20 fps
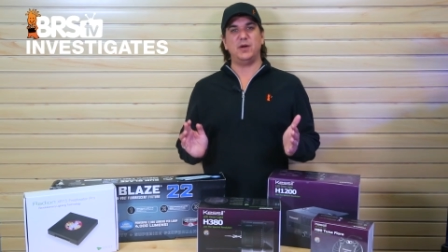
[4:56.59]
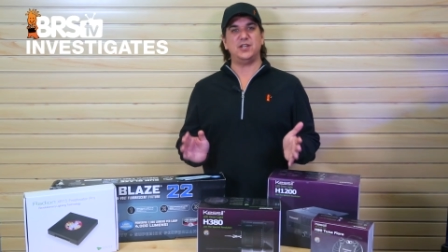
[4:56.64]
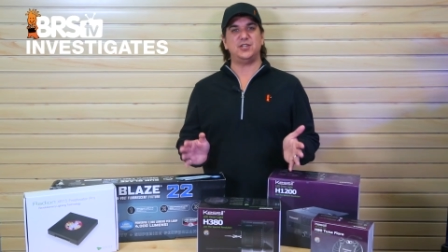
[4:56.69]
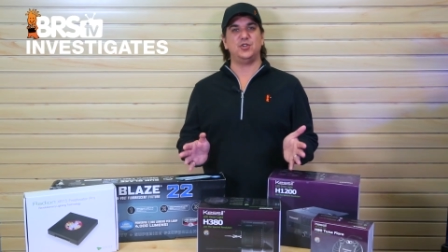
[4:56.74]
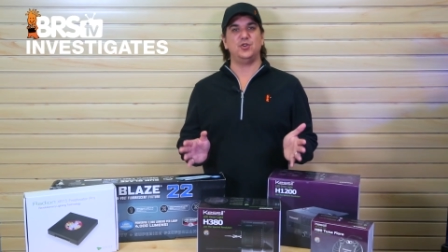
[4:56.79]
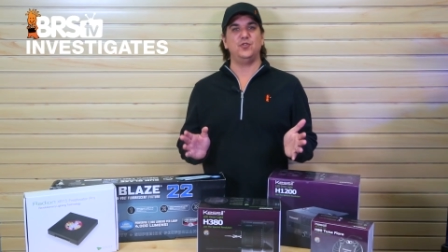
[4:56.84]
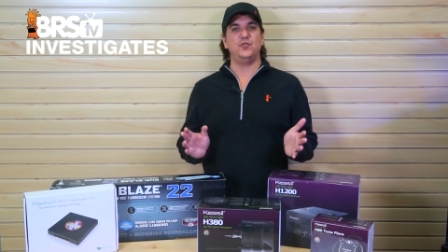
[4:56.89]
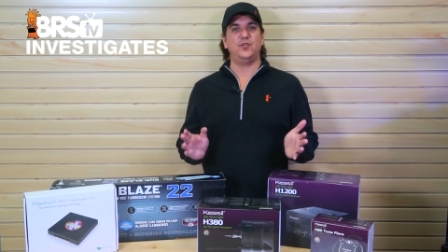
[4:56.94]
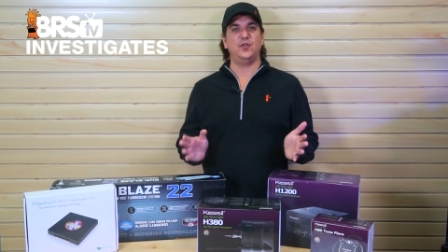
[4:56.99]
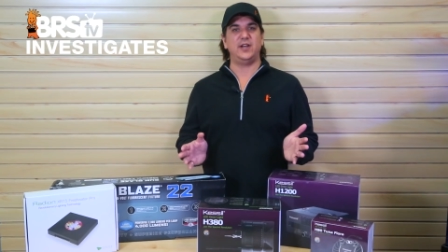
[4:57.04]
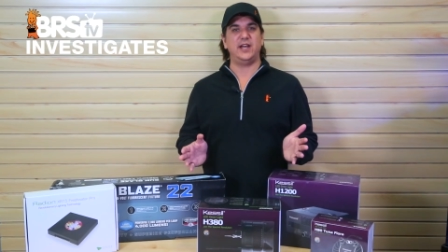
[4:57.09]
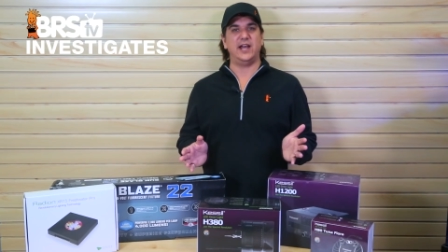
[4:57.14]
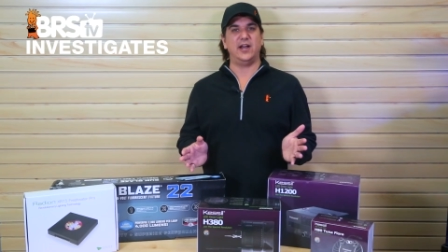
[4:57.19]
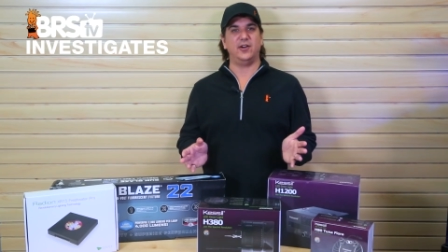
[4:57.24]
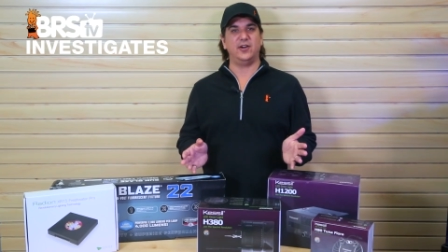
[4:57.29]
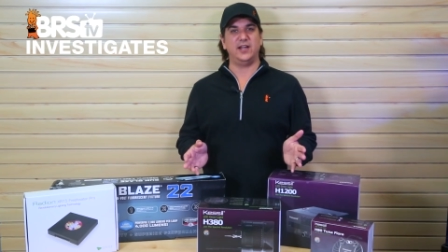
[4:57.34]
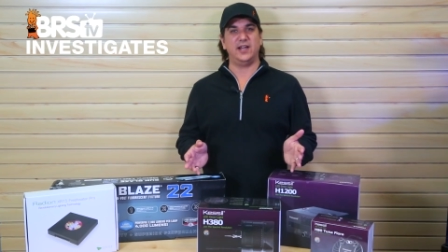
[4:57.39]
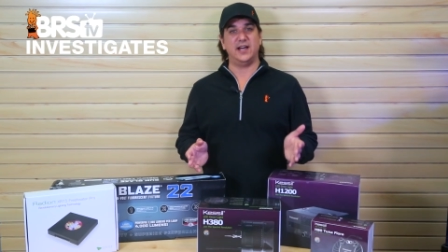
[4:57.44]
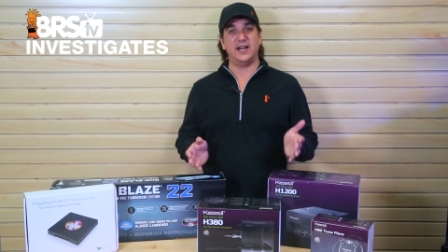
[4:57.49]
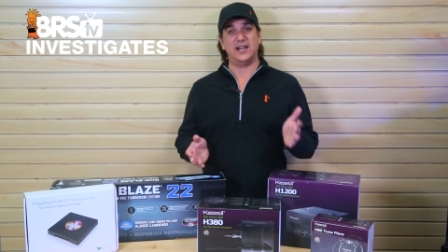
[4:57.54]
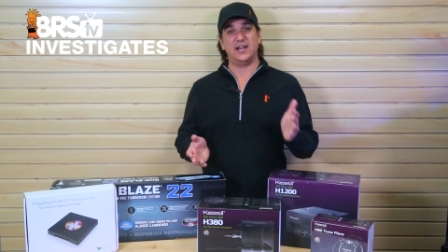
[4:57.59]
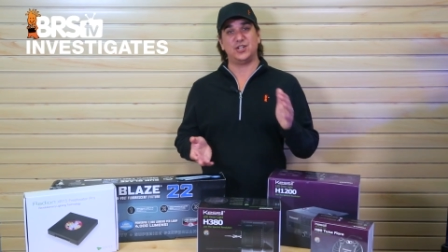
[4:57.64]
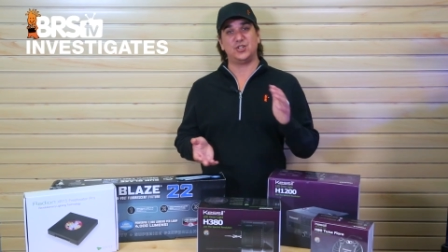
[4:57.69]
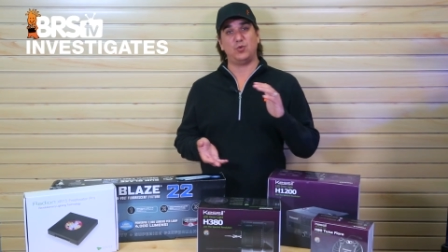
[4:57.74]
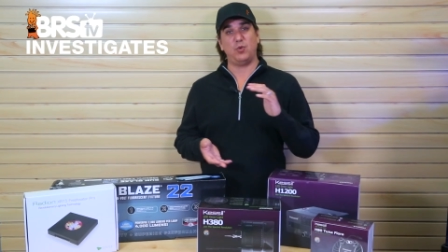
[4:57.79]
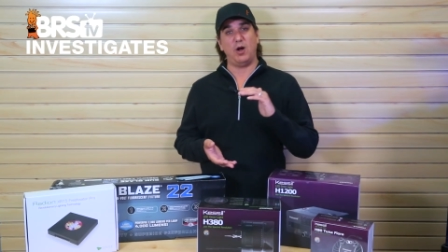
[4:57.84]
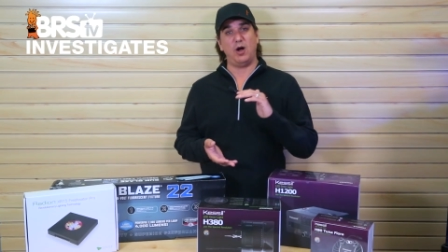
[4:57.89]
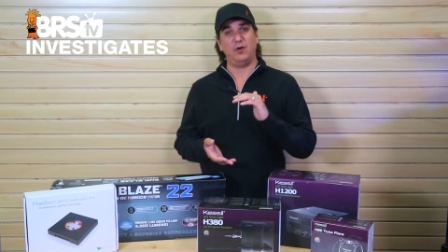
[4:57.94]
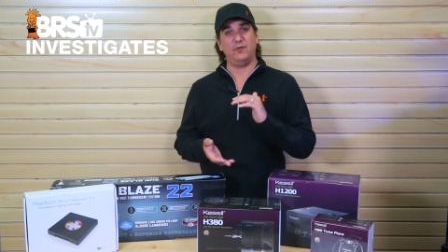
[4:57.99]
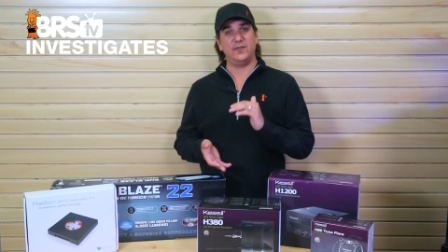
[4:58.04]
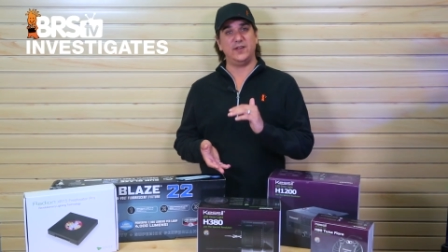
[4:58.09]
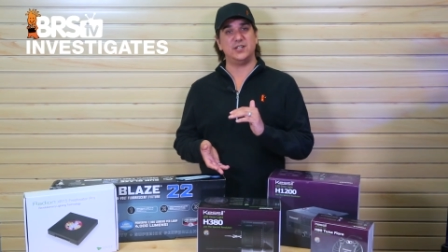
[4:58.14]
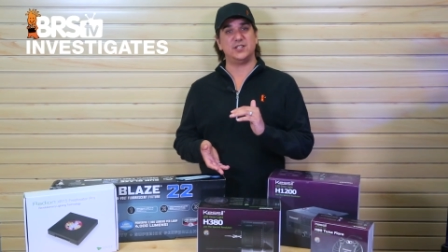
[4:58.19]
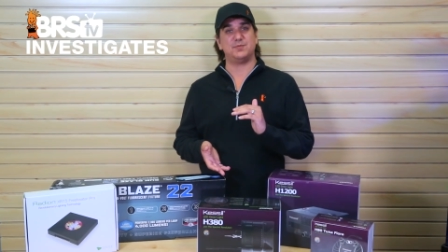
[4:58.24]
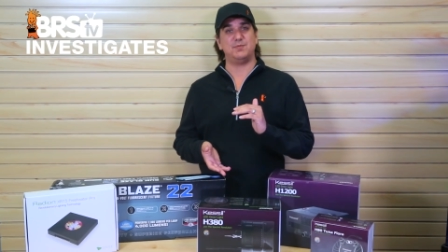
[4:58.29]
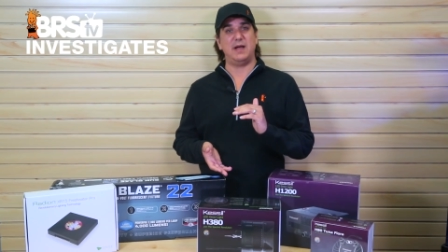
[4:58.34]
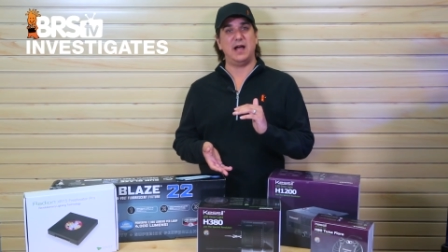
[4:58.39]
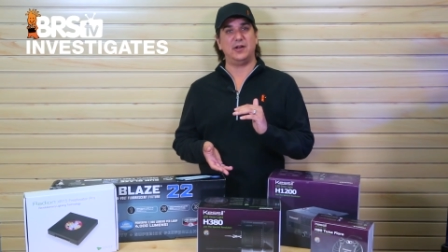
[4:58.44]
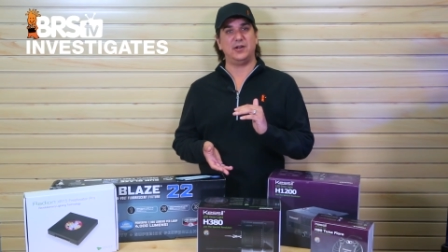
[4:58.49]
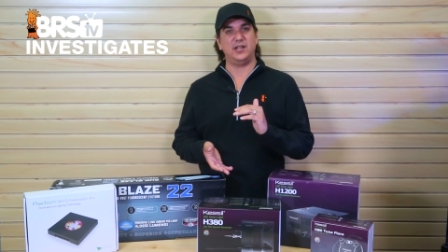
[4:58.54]
by two foot area at a twelve
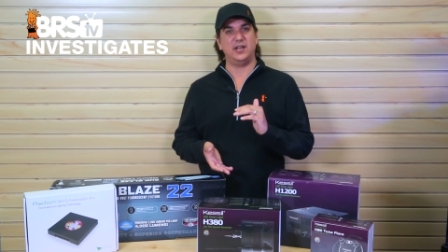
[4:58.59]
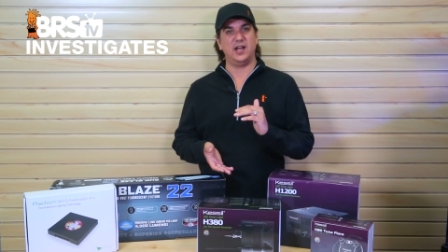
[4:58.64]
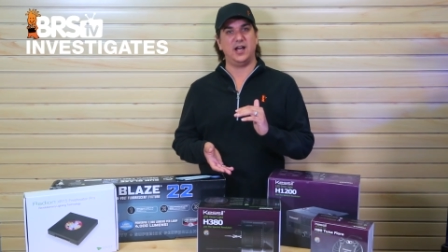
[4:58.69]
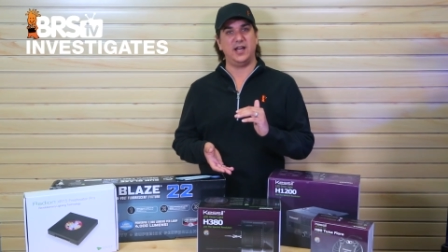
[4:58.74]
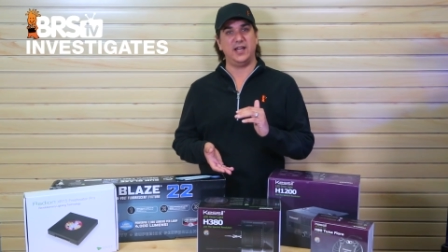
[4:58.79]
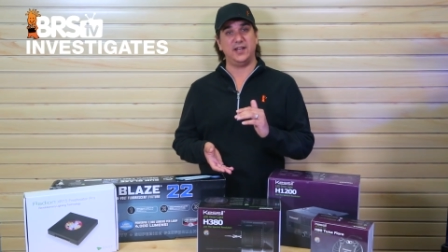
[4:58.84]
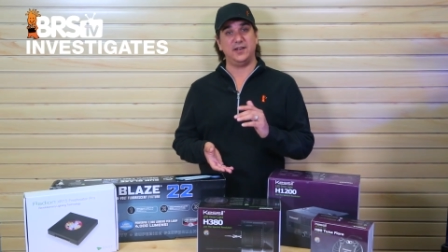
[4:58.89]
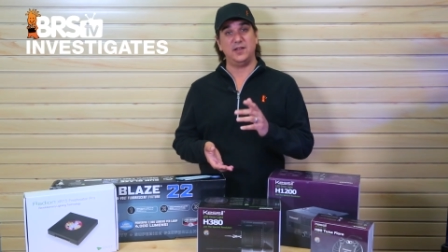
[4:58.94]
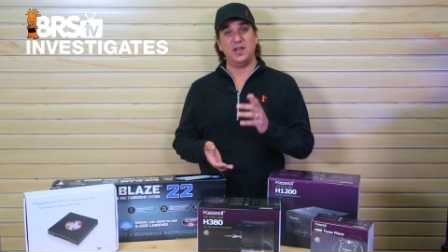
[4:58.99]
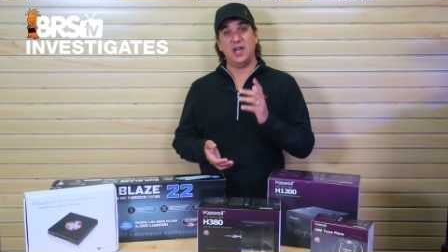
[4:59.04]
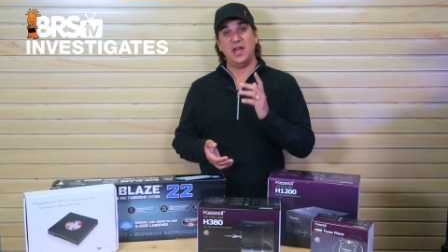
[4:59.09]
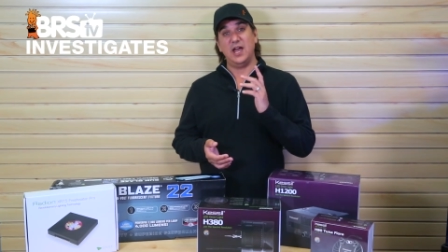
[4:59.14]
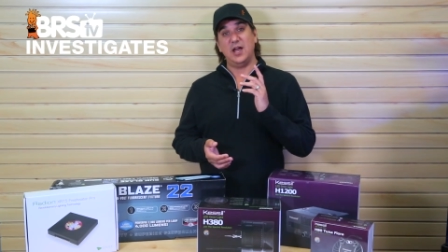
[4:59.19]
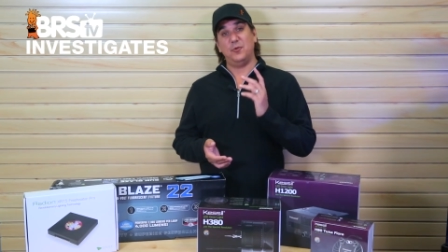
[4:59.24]
inch mounting height.